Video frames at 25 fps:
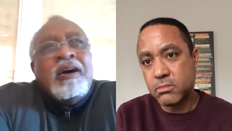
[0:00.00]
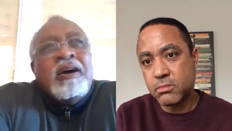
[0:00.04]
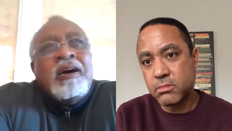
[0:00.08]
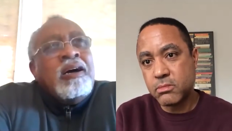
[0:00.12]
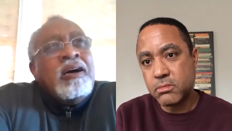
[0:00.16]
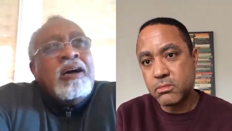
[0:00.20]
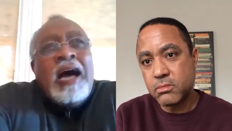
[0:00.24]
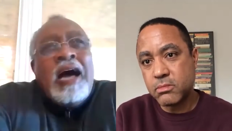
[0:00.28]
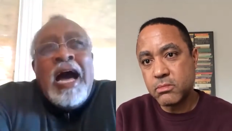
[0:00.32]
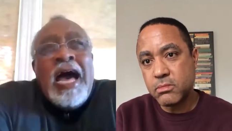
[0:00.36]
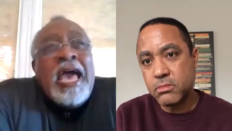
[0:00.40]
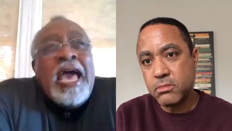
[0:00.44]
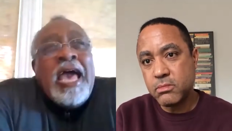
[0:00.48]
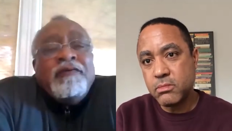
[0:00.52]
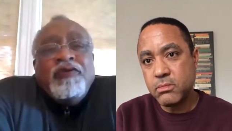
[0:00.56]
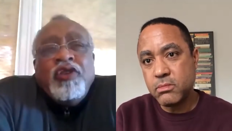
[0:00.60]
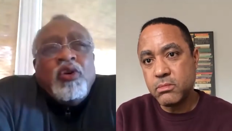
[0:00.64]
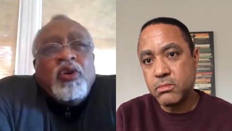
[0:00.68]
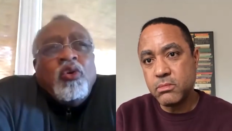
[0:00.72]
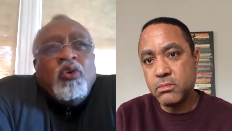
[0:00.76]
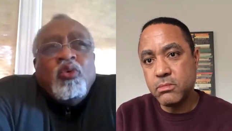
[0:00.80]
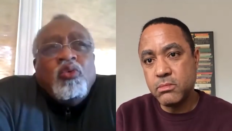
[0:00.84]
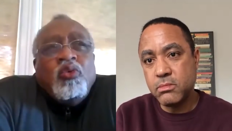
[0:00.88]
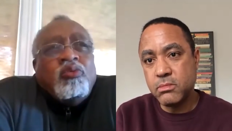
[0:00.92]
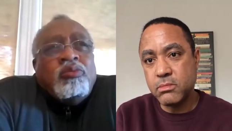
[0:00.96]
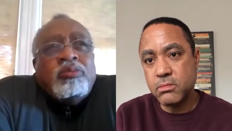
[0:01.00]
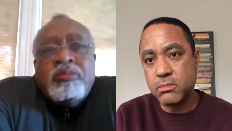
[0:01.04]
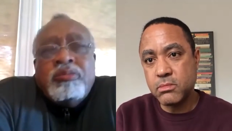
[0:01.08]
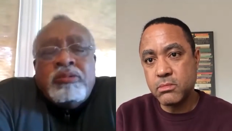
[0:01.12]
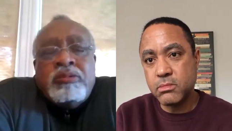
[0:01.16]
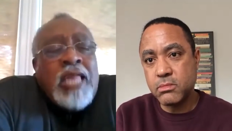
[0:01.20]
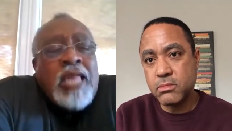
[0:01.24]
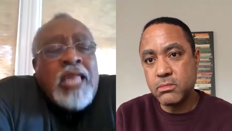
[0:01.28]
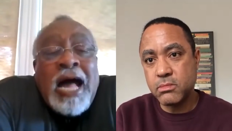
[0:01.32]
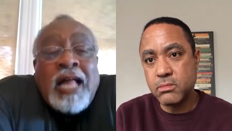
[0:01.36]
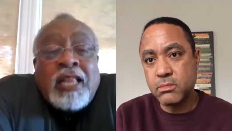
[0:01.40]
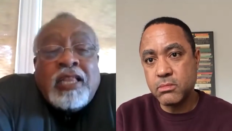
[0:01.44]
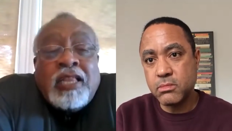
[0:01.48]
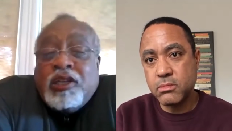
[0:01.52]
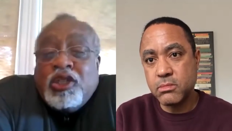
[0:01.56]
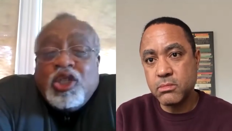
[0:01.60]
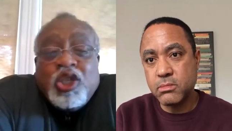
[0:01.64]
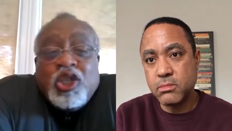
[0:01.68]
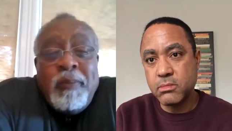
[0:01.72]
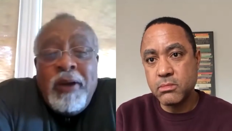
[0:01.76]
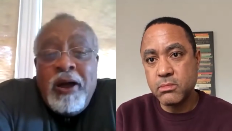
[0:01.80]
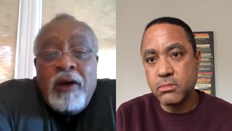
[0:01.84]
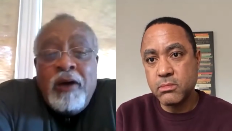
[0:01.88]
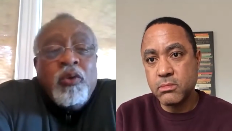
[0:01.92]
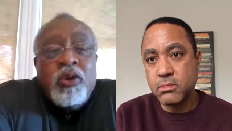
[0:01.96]
Speaker 1: Uh, I have no
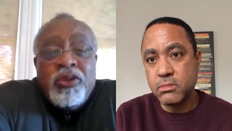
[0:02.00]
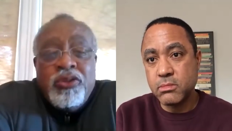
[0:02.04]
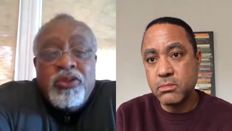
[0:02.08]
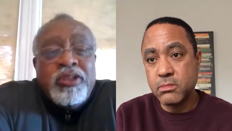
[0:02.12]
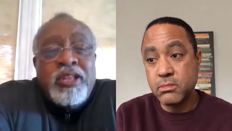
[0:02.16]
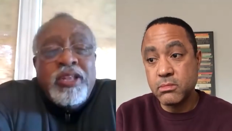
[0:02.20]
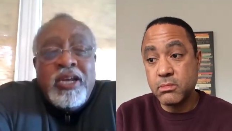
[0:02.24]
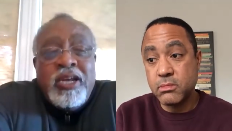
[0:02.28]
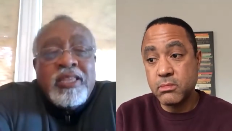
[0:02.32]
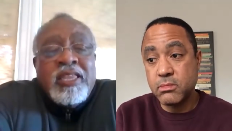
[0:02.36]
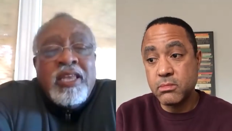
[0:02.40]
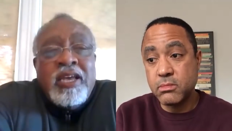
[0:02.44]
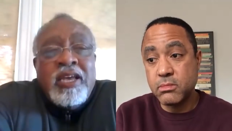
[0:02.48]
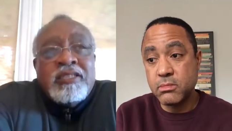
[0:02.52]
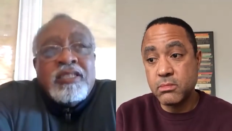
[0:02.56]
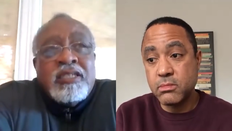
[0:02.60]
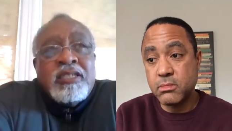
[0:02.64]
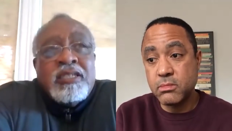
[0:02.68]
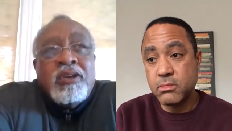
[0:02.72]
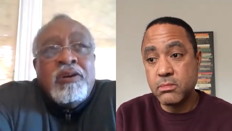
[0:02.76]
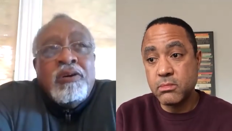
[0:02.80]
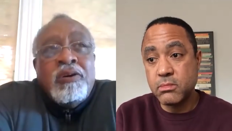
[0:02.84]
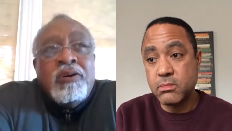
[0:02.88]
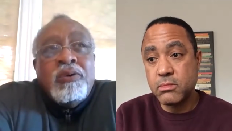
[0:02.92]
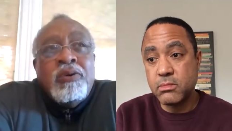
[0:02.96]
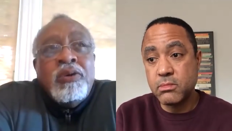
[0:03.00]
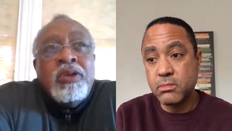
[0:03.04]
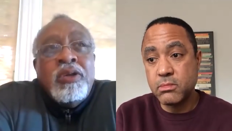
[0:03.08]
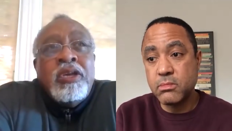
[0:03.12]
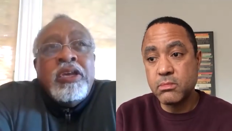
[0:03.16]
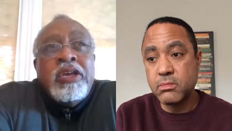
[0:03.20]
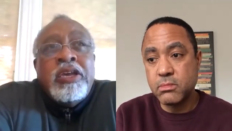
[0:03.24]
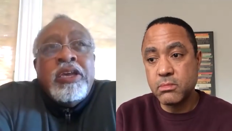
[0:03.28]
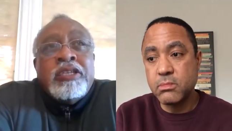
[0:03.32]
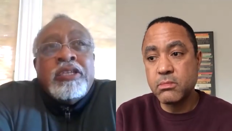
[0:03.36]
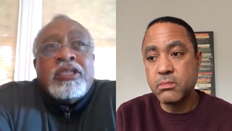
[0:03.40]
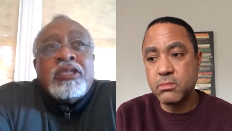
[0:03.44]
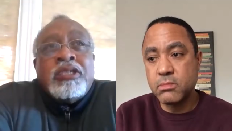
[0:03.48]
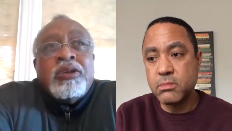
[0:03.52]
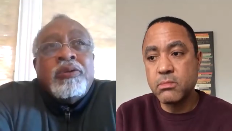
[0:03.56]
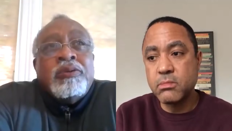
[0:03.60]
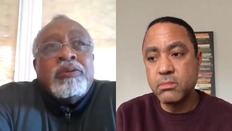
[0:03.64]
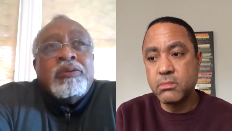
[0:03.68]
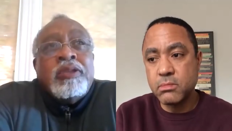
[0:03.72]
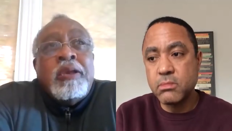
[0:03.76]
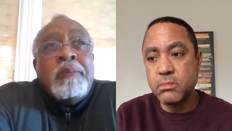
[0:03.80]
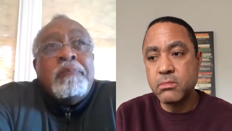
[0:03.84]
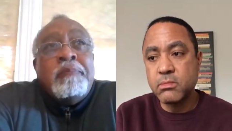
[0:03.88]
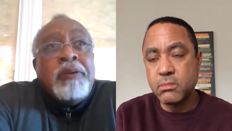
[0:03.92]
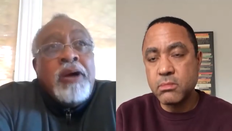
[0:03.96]
knowledge about whether or not that's so. It's
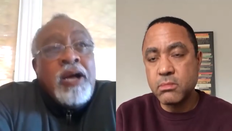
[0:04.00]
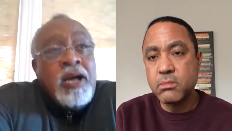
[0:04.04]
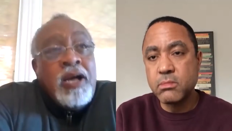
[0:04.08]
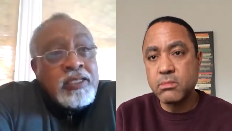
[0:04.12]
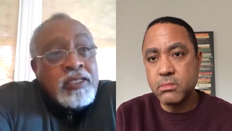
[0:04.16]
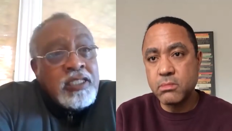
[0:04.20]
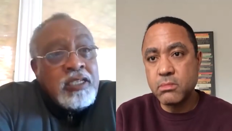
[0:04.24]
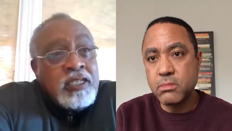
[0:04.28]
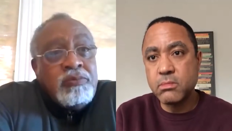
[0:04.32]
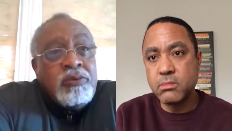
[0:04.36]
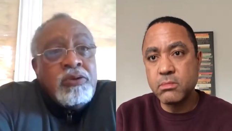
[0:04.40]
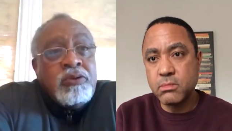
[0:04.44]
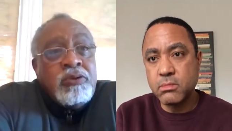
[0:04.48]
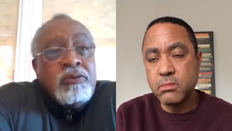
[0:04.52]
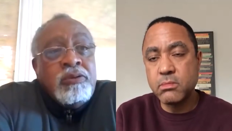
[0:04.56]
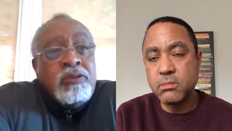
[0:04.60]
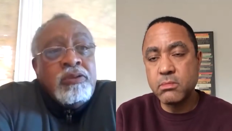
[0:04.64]
certainly possible